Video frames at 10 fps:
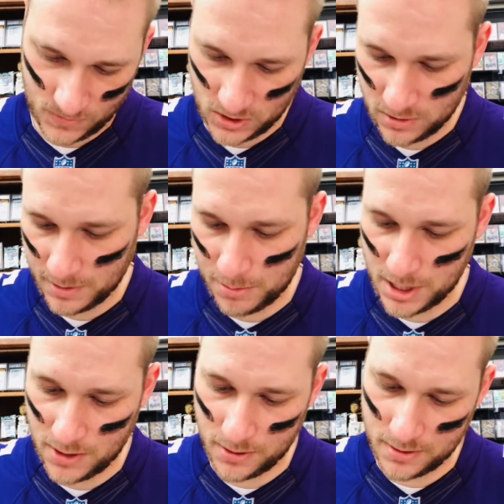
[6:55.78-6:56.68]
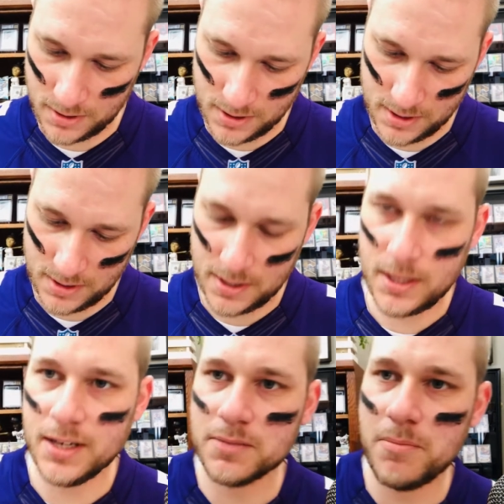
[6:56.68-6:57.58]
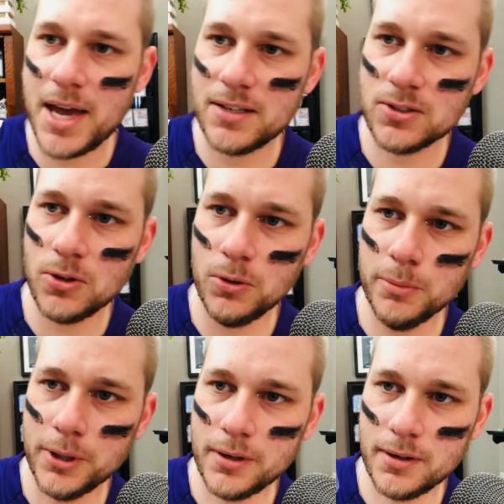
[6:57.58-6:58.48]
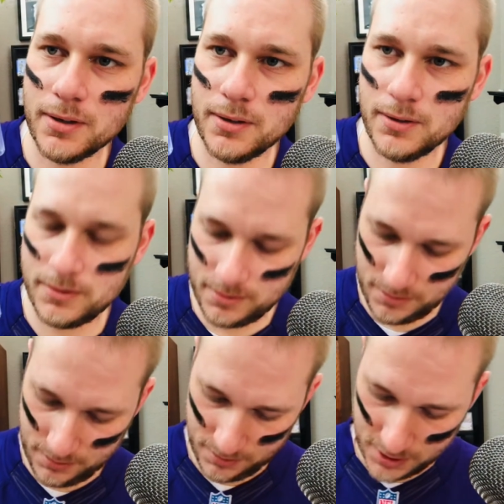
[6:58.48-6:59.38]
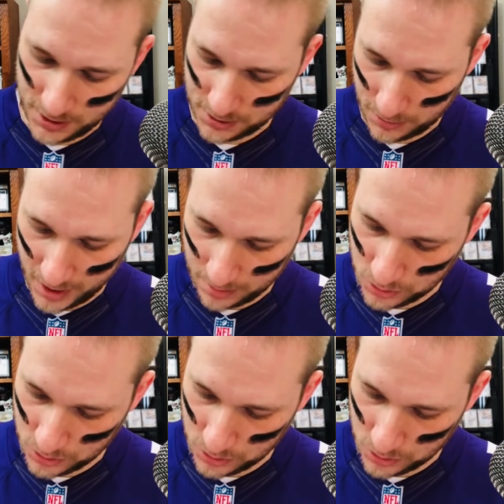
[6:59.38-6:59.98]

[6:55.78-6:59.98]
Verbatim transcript: don't remember that one. I think it's Matt Tolbert. These are just random